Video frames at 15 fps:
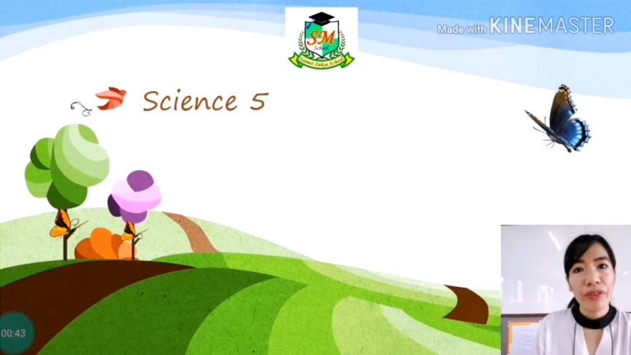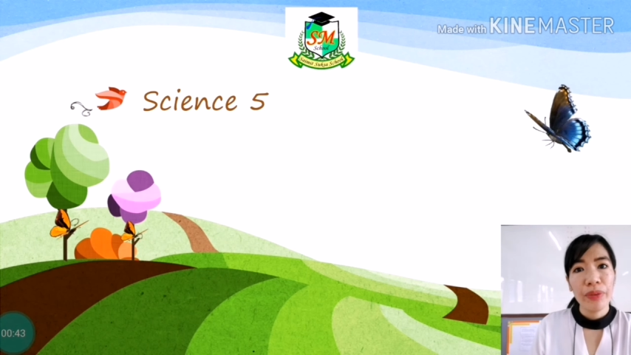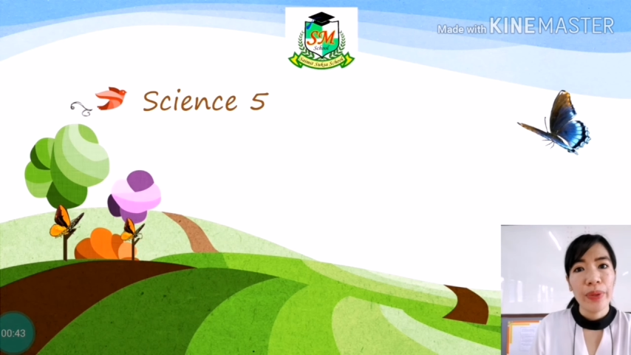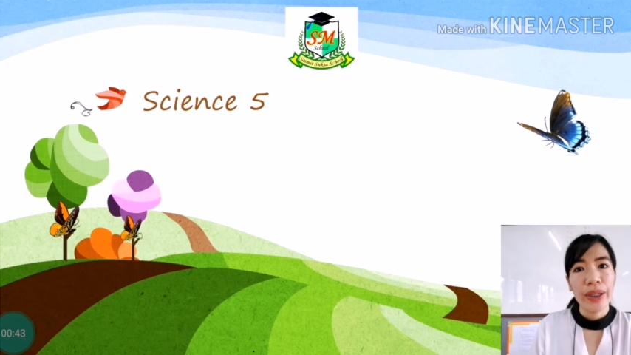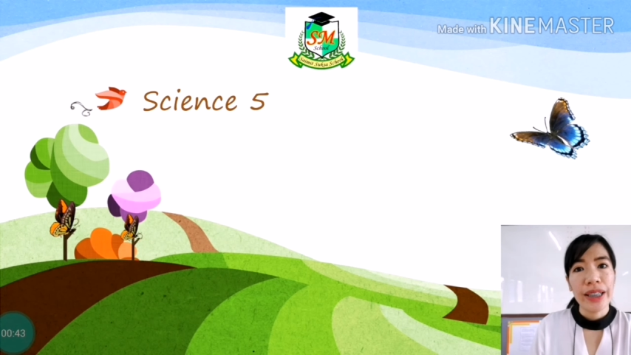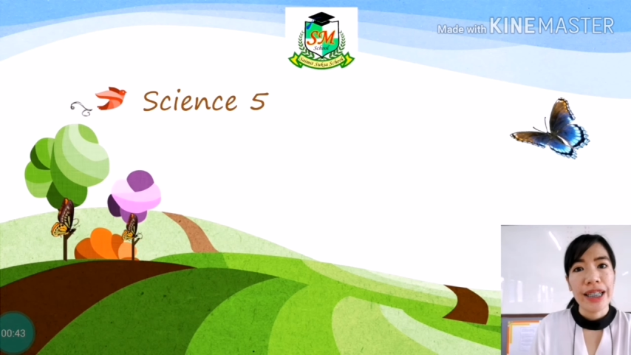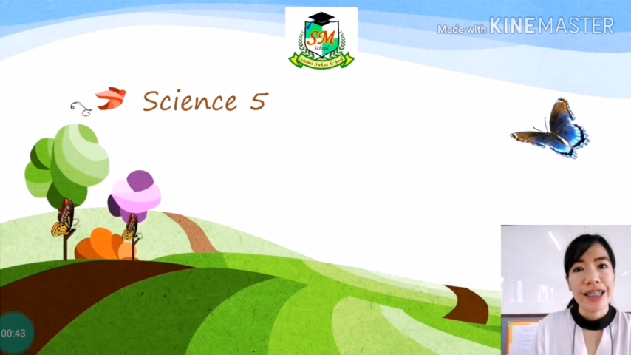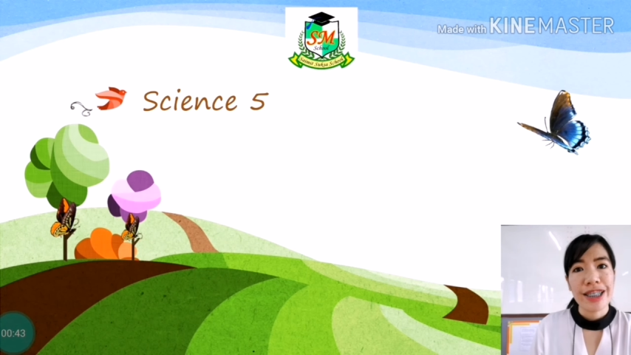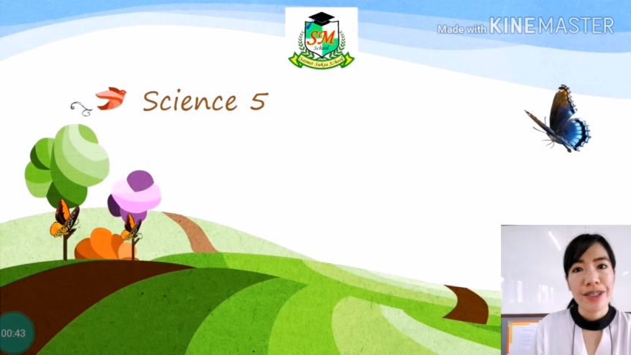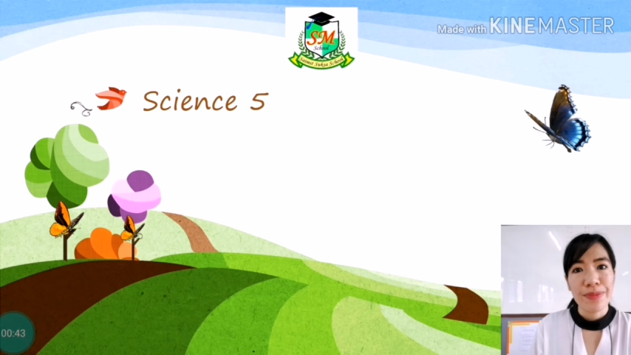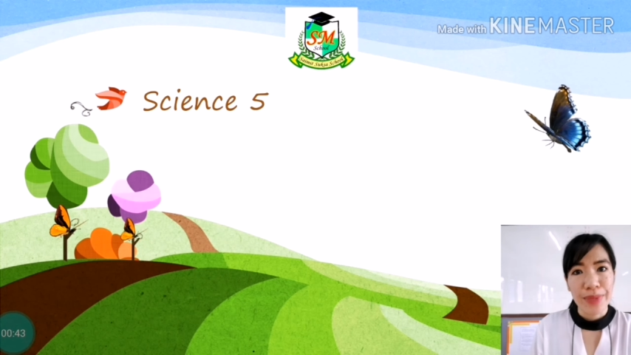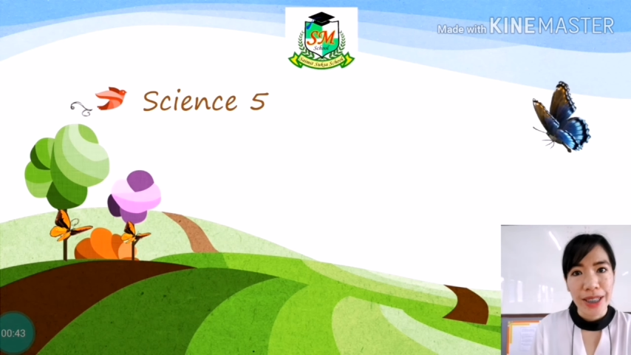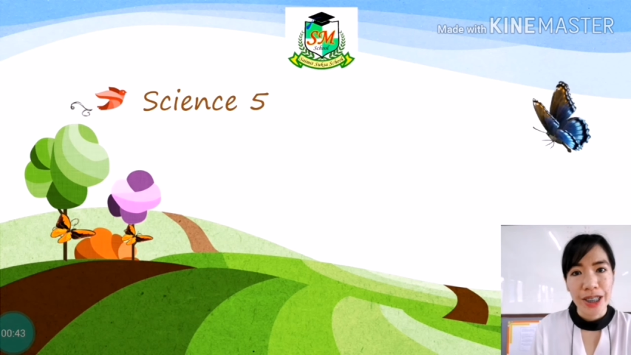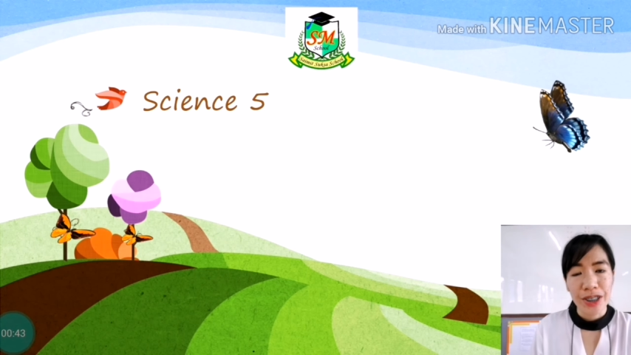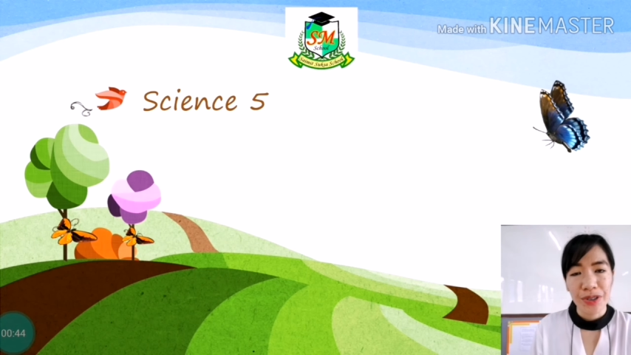everyone, it's
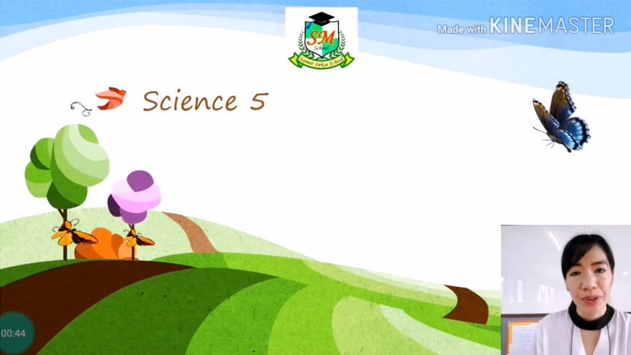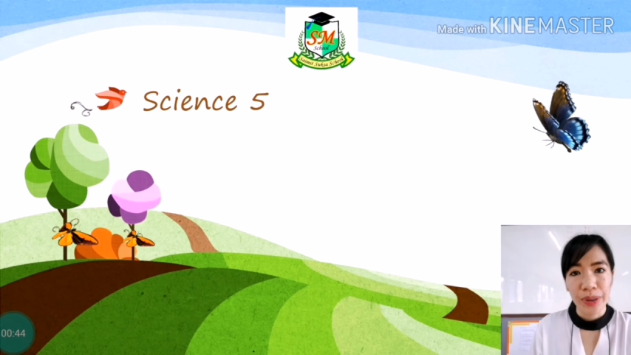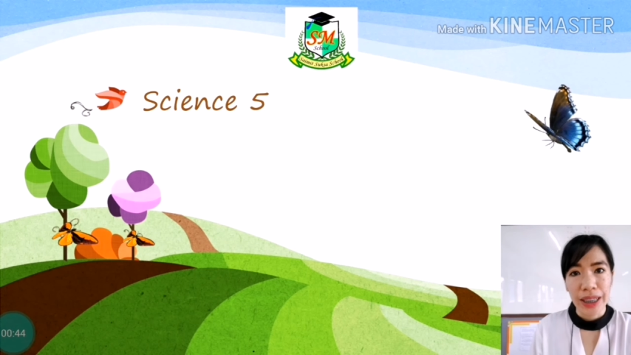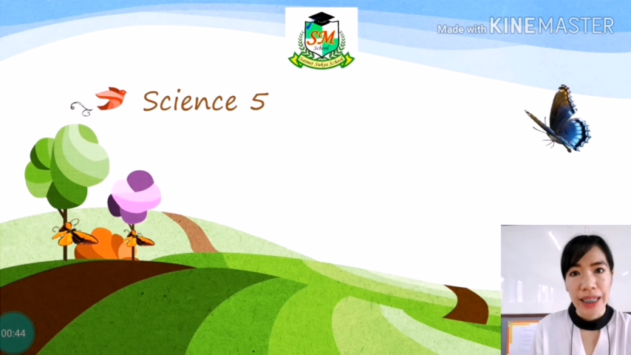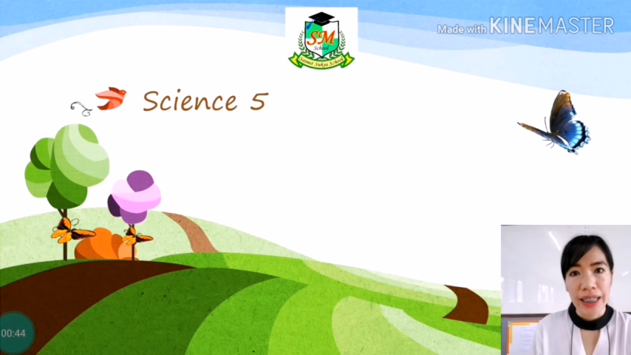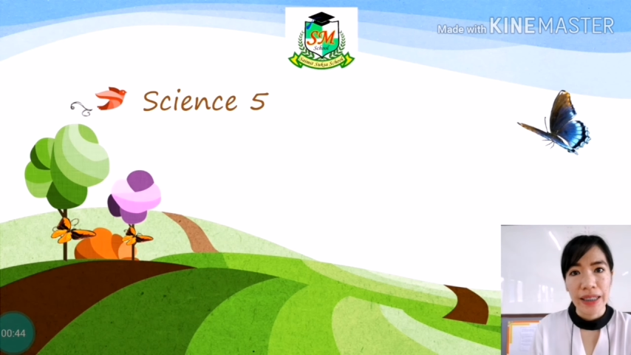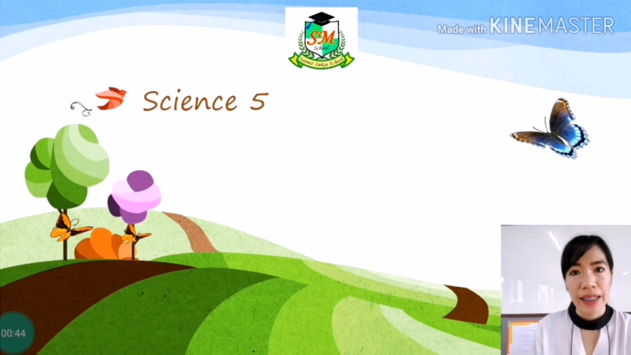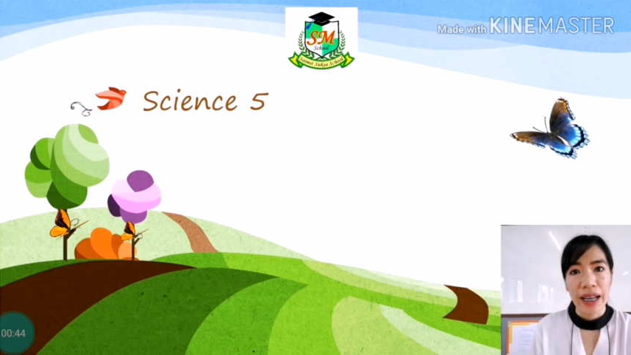me, Trulene,